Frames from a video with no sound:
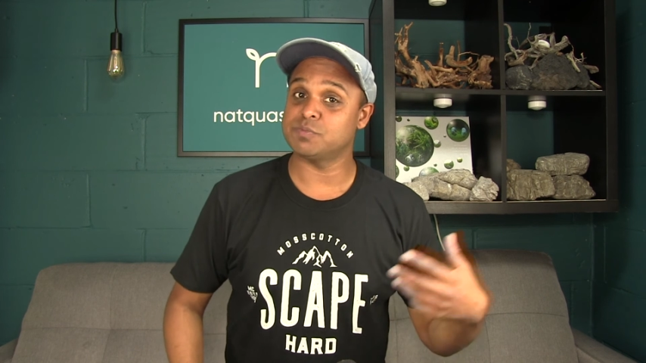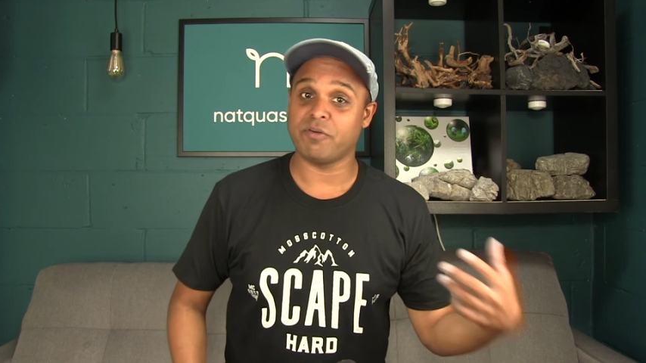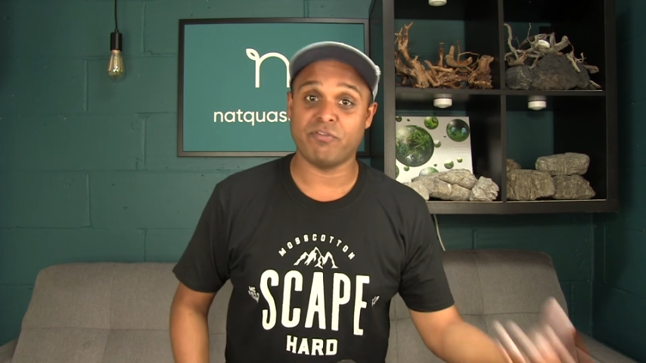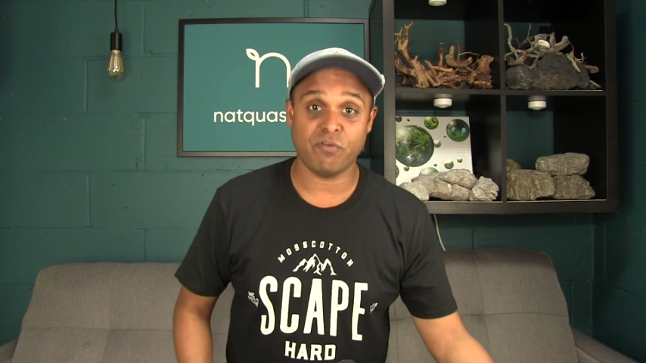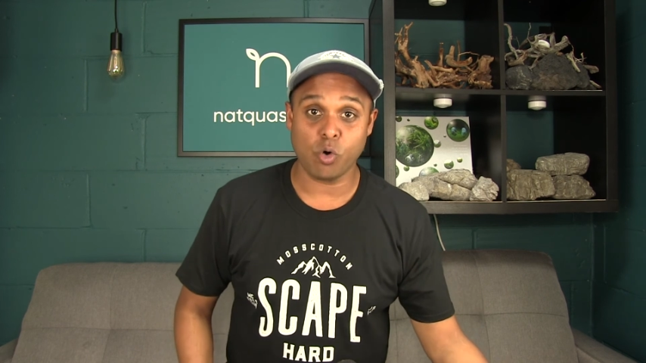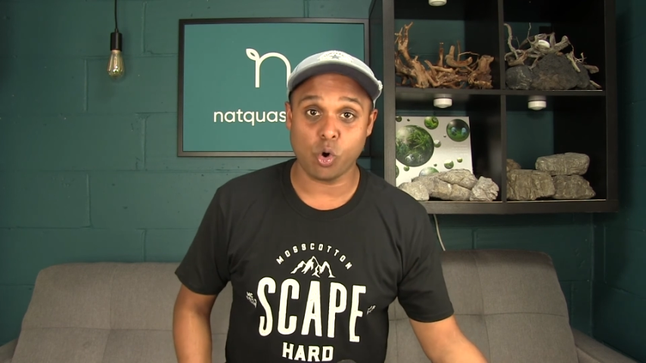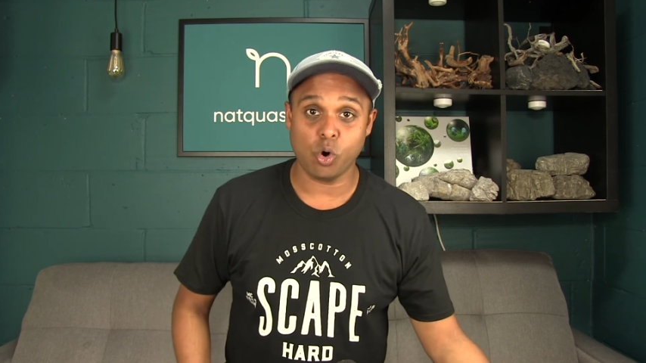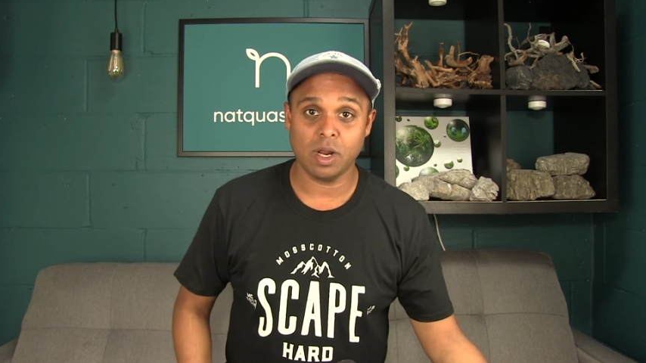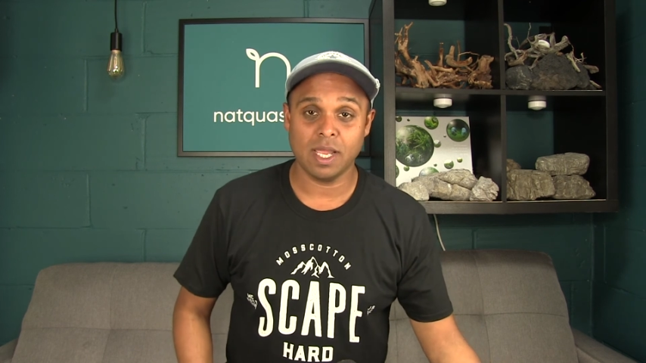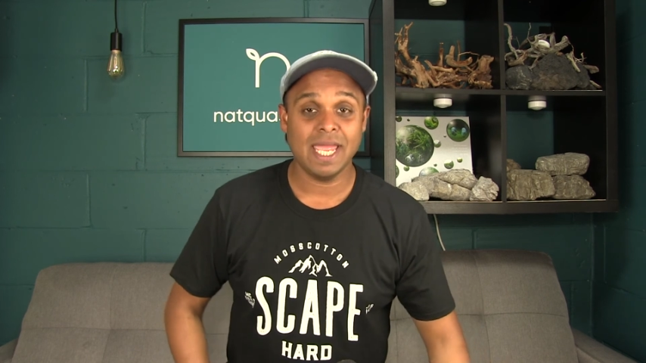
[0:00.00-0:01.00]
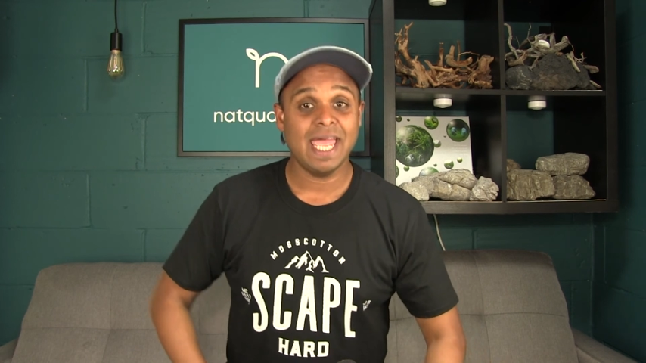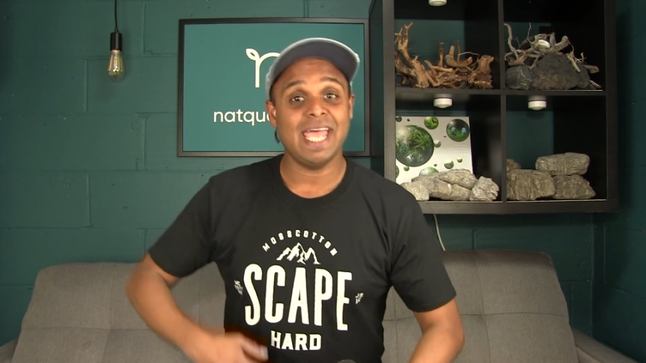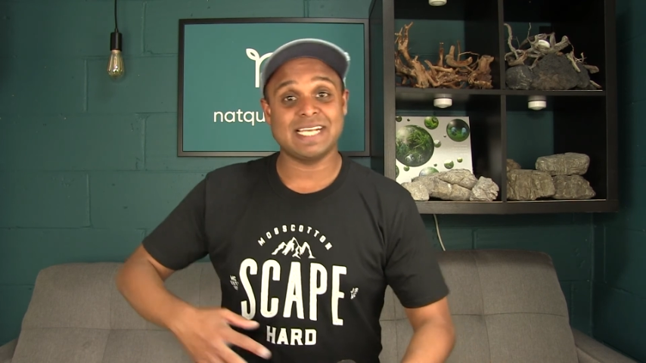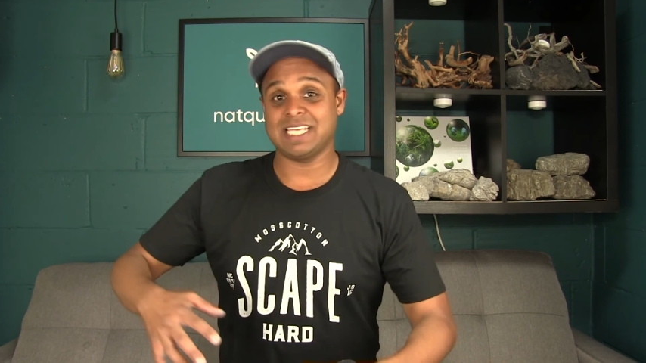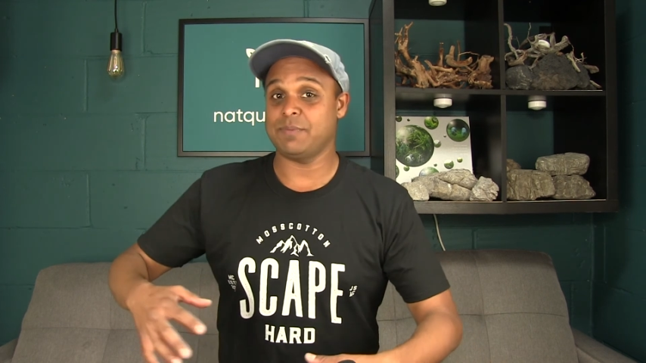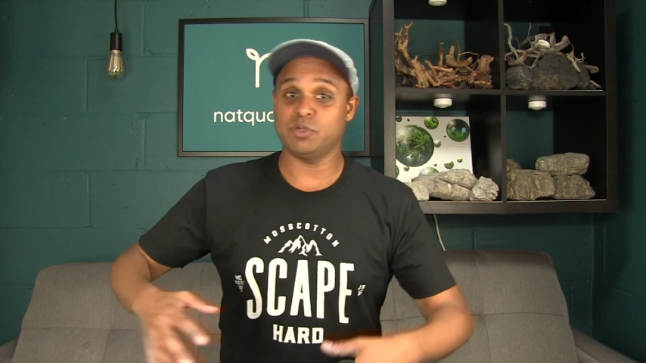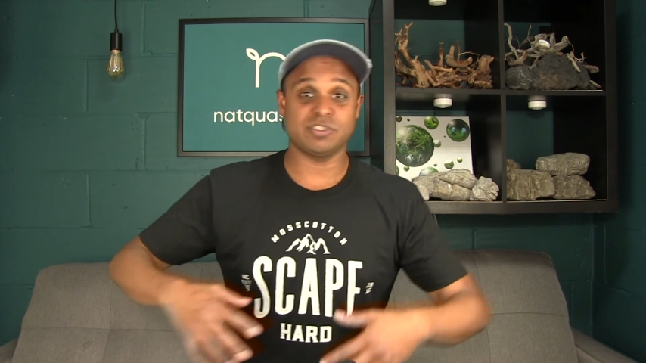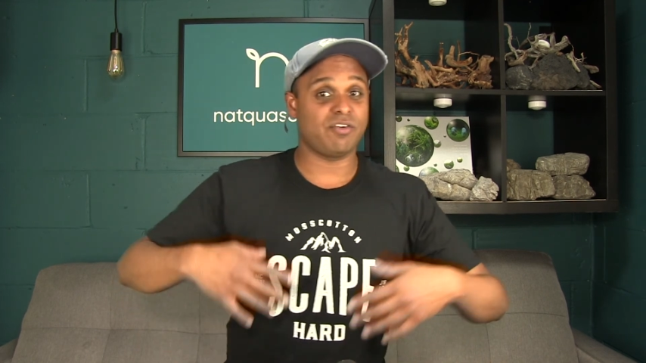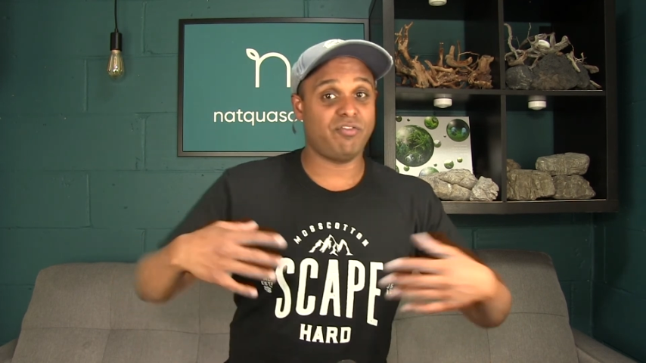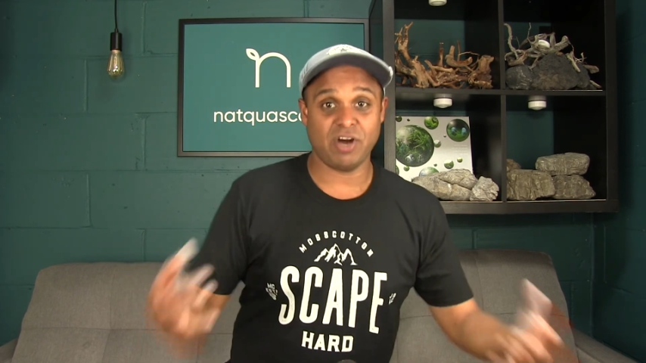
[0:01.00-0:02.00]
before, except
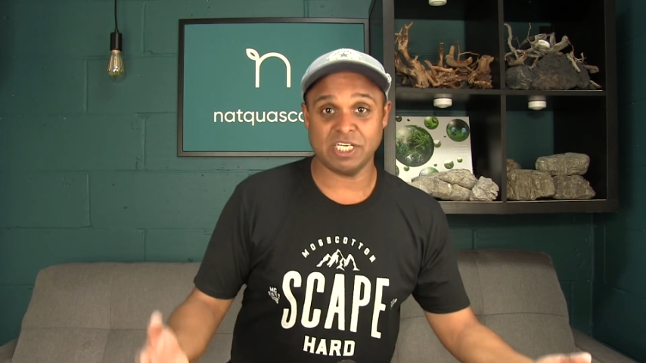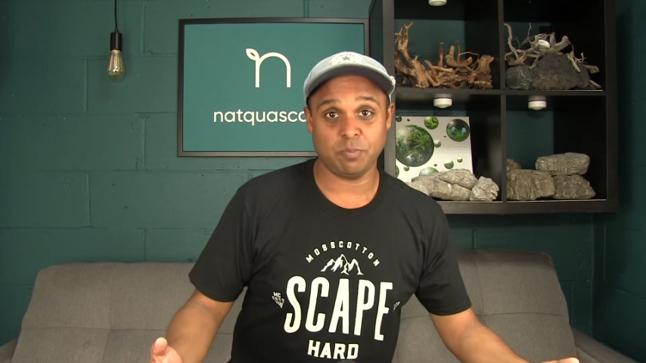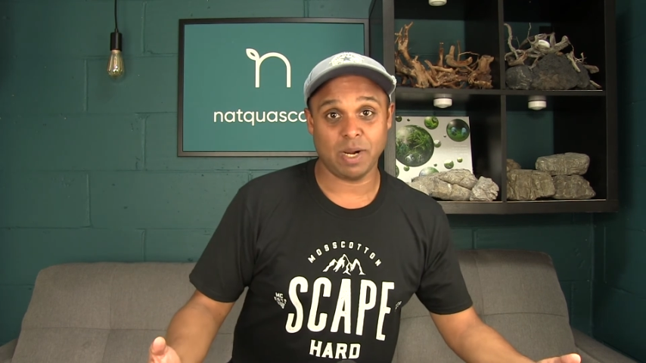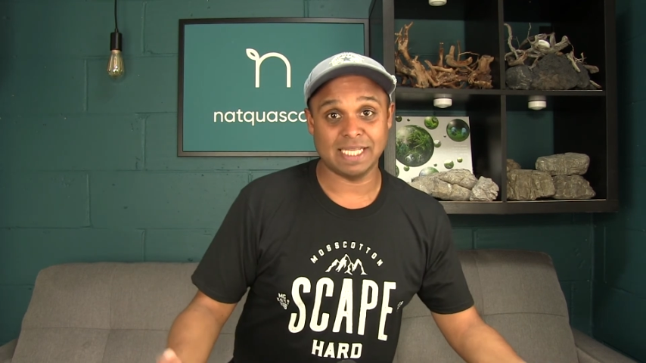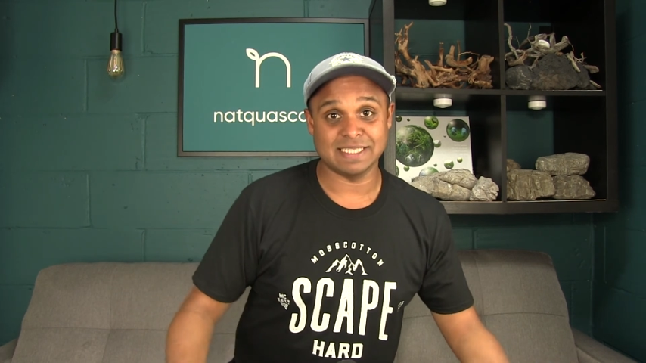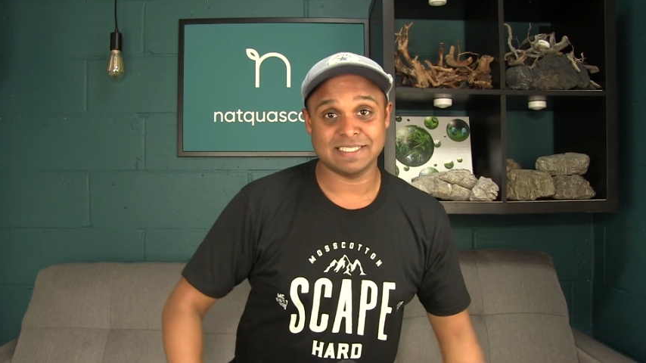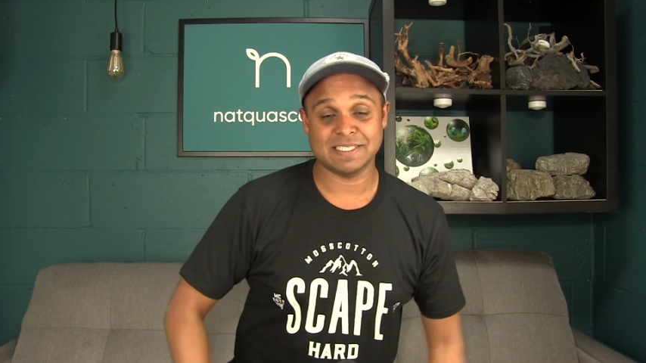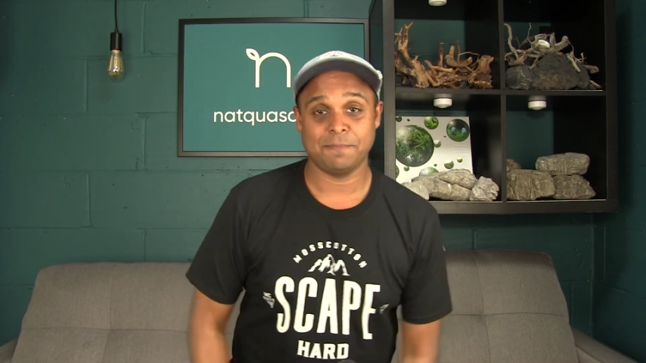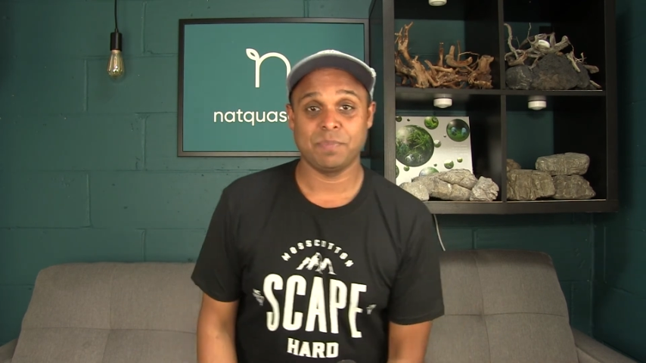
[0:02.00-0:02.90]
using fresh plants.